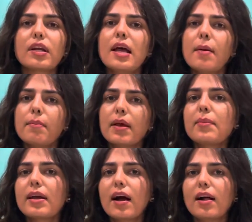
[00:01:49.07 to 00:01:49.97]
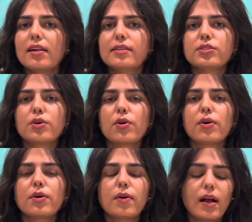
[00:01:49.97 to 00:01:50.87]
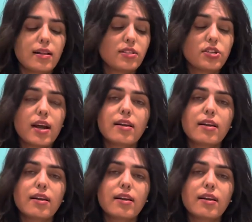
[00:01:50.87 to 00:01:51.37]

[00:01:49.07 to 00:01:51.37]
maybe I'll share a little